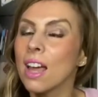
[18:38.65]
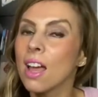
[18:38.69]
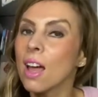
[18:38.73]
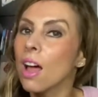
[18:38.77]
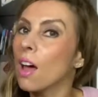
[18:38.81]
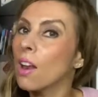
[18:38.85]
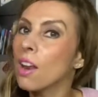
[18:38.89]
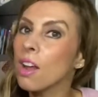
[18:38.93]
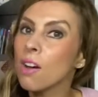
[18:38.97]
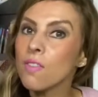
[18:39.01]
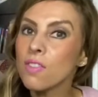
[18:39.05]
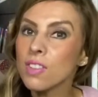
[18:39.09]

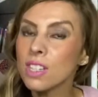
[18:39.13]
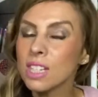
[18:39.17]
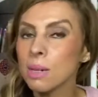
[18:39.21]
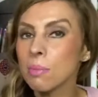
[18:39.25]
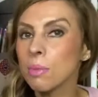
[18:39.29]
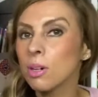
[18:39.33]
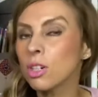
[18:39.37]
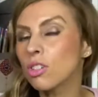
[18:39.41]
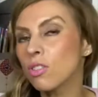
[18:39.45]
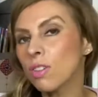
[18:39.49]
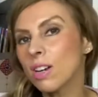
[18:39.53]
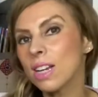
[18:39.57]
and obviously
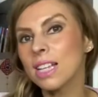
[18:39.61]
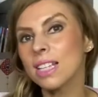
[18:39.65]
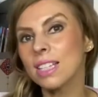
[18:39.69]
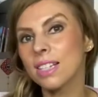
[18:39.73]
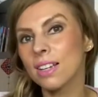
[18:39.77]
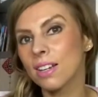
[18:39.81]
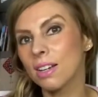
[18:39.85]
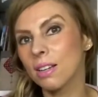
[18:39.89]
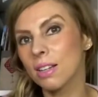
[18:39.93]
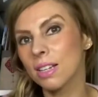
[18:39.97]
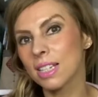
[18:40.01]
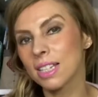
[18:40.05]
my tree's
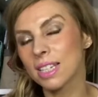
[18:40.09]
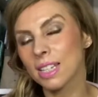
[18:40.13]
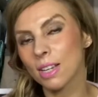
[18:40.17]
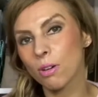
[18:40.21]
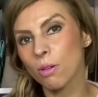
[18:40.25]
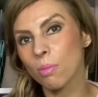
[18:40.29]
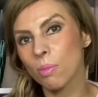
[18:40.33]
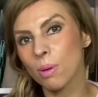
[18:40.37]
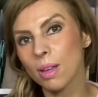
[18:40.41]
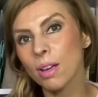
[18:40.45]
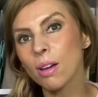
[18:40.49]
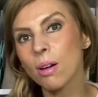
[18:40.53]
going to
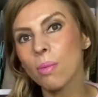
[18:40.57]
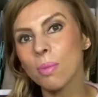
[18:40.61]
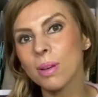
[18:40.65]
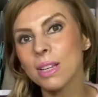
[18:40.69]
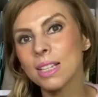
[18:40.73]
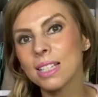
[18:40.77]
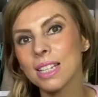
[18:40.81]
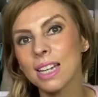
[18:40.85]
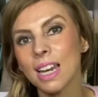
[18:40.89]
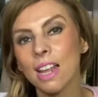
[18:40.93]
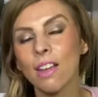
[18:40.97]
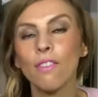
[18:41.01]
still be up,
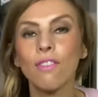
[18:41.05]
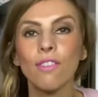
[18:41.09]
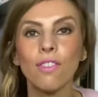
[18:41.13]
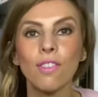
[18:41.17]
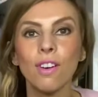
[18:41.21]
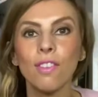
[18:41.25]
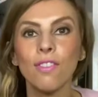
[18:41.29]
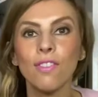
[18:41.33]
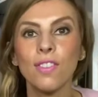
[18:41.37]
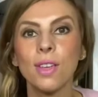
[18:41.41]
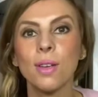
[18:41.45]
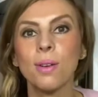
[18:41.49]
isn't it, for
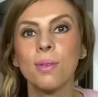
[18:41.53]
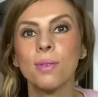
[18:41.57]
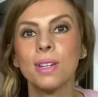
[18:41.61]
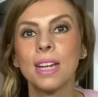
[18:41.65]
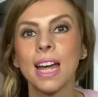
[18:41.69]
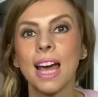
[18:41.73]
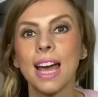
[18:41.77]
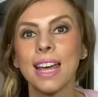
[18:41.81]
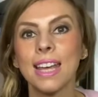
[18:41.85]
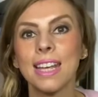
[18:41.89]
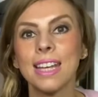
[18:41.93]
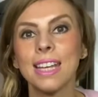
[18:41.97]
a few
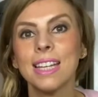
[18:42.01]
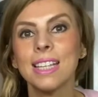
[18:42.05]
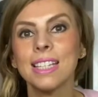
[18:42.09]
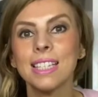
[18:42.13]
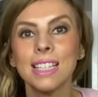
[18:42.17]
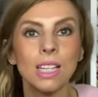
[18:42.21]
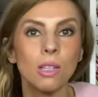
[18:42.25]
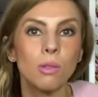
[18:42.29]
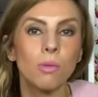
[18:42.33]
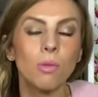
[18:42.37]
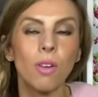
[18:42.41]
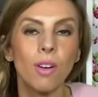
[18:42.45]
days,
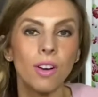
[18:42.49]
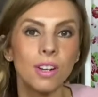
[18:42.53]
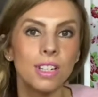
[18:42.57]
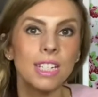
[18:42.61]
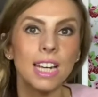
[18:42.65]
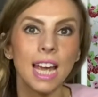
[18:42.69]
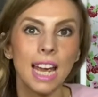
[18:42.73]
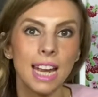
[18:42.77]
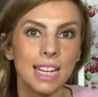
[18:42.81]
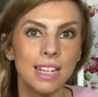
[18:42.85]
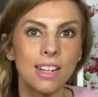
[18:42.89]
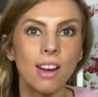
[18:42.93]
as we're on
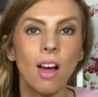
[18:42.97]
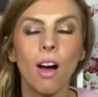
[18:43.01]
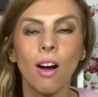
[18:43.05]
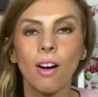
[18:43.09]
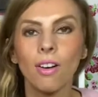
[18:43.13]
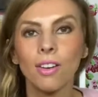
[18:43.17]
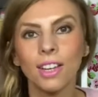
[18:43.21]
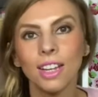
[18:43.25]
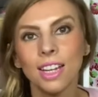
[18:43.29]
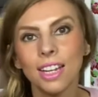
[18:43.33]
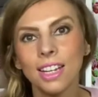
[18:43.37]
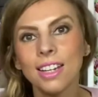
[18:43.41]
day
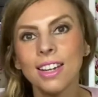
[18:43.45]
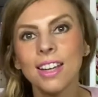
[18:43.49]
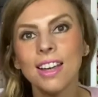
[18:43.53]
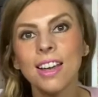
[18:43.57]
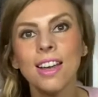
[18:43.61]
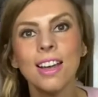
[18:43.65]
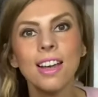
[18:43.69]
9,